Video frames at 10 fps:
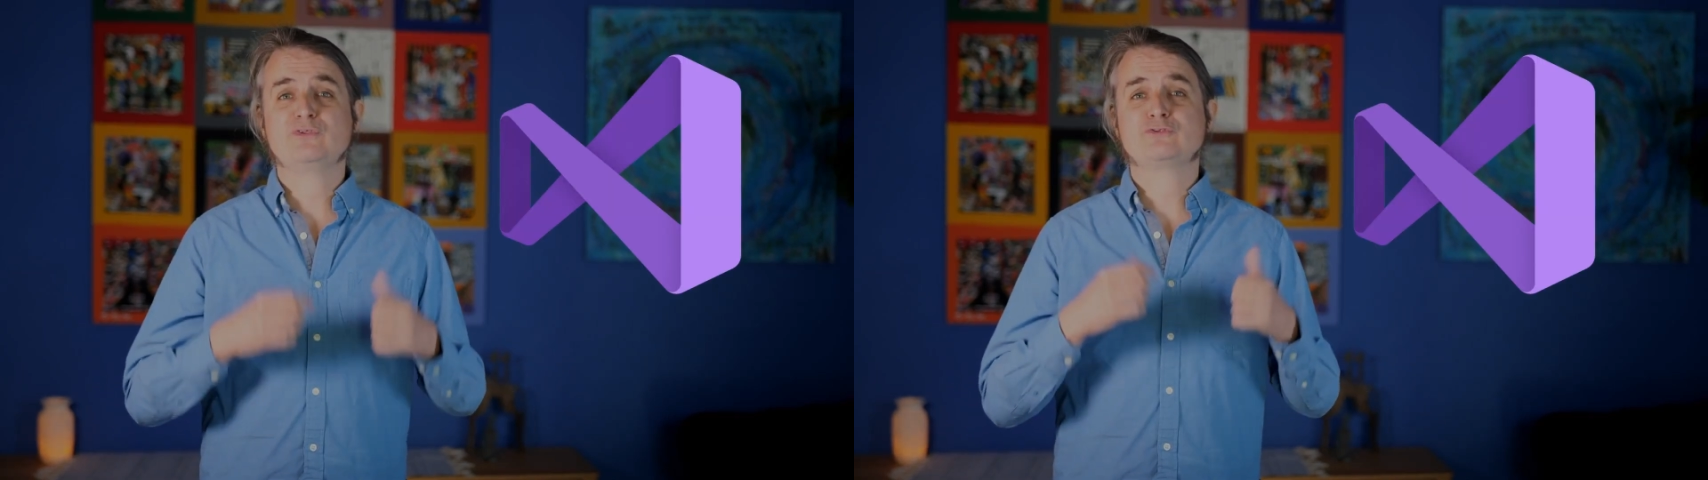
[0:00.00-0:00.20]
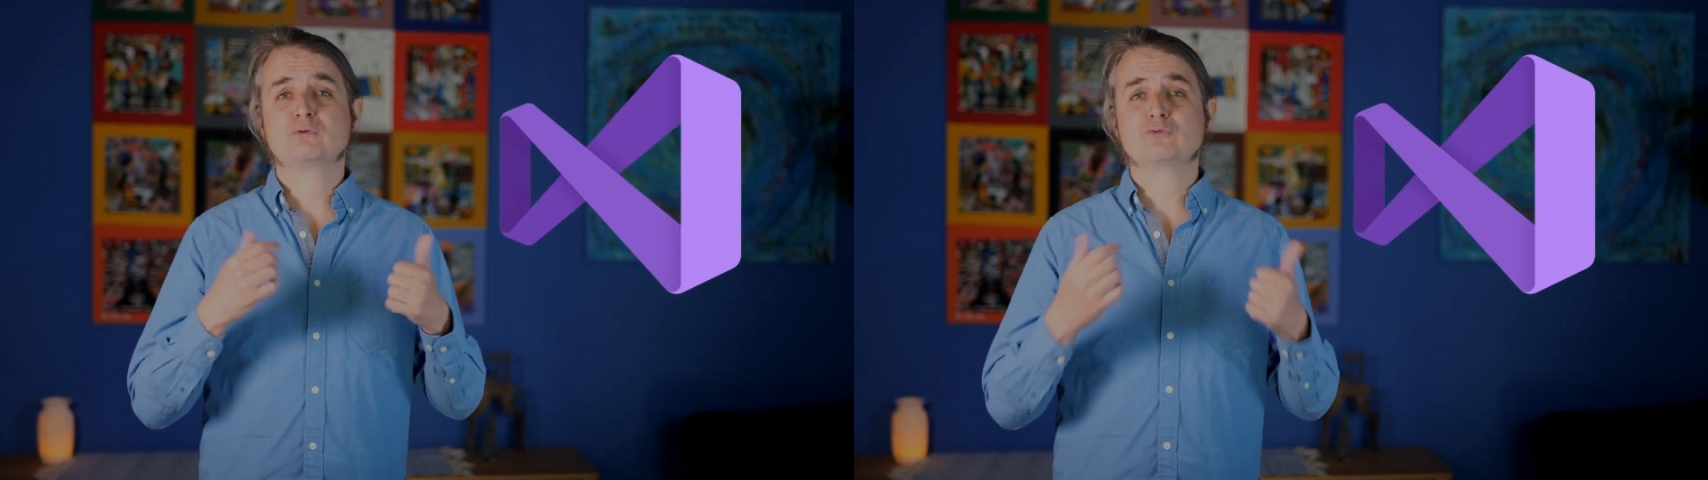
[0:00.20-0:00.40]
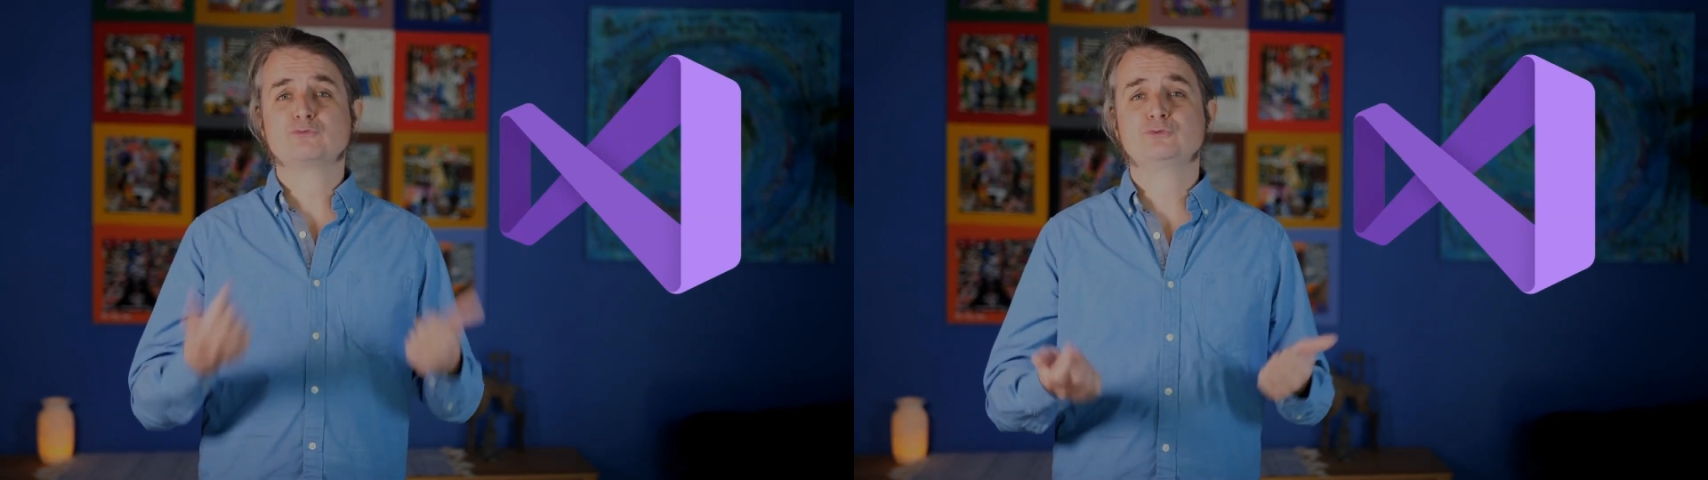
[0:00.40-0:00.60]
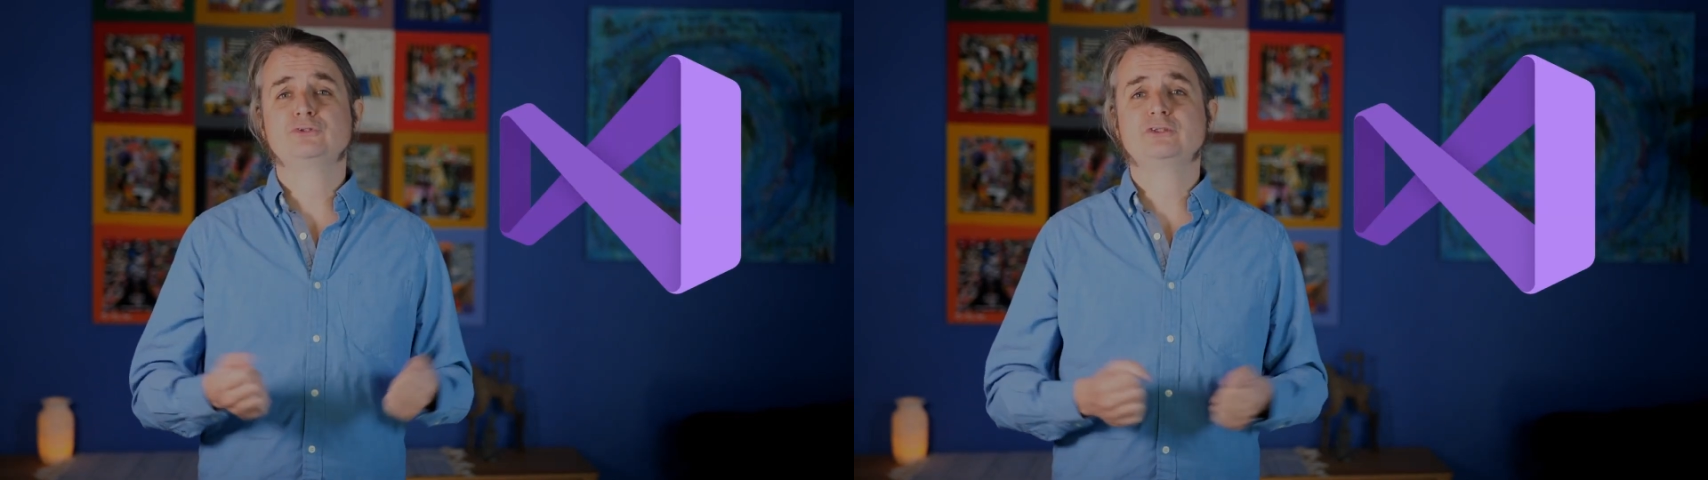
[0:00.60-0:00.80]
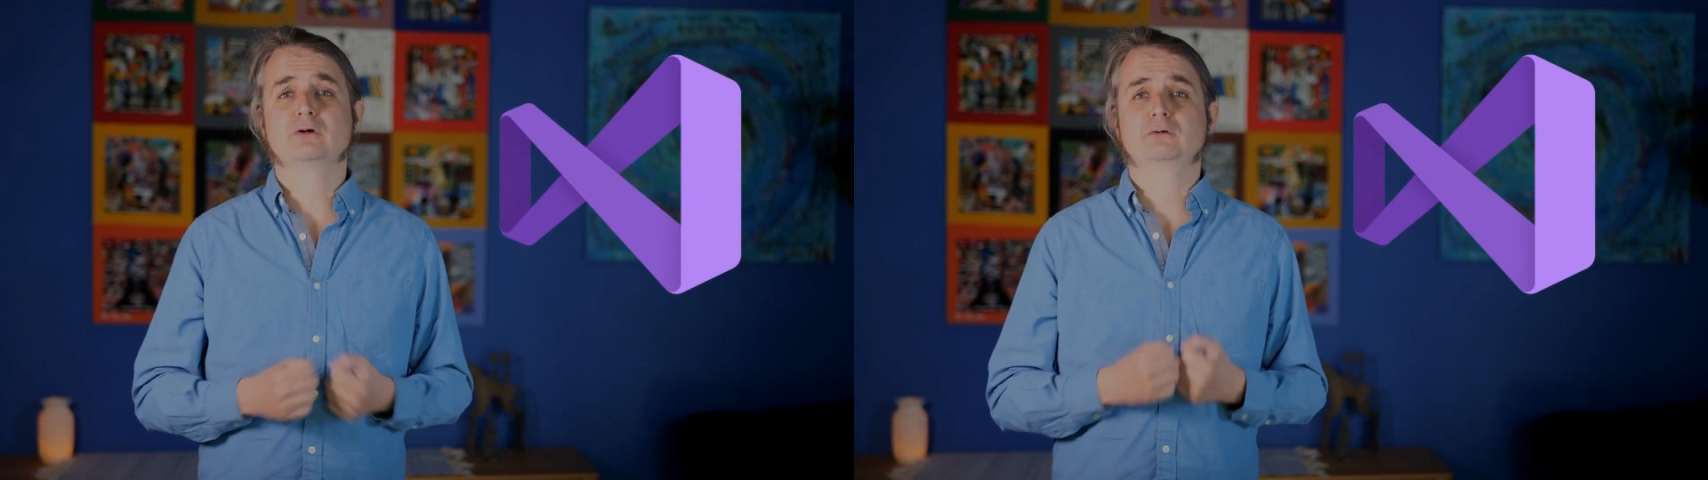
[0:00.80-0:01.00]
Visual
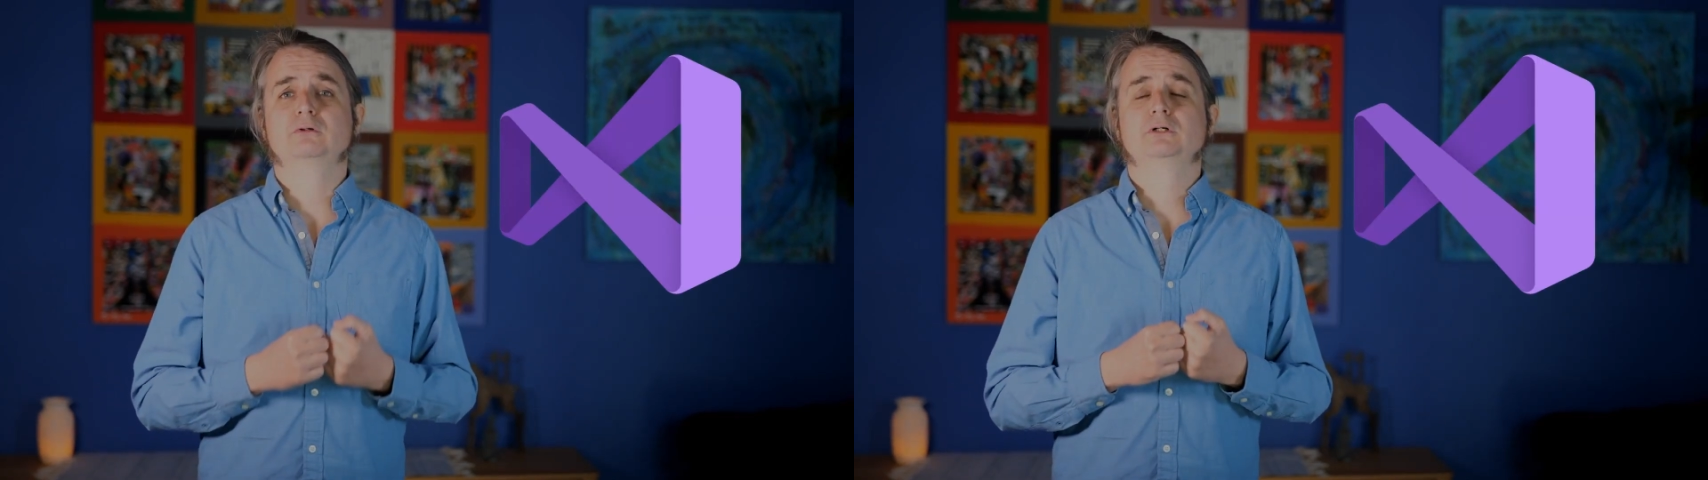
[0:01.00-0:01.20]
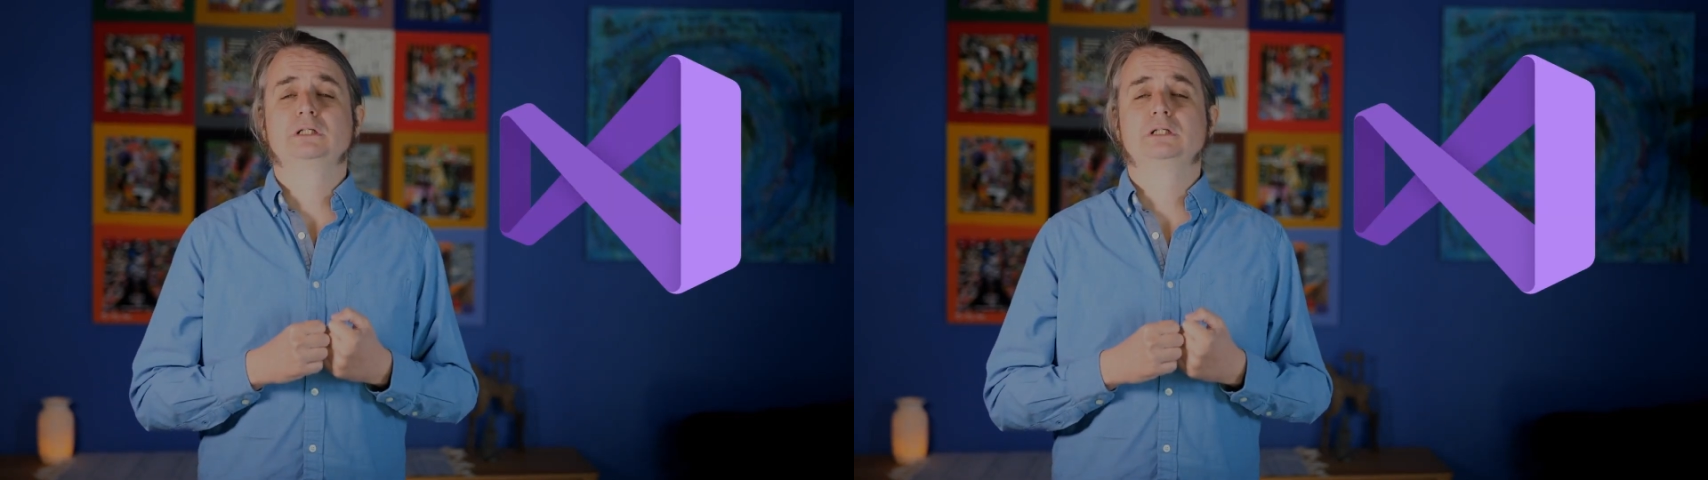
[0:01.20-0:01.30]
Studio,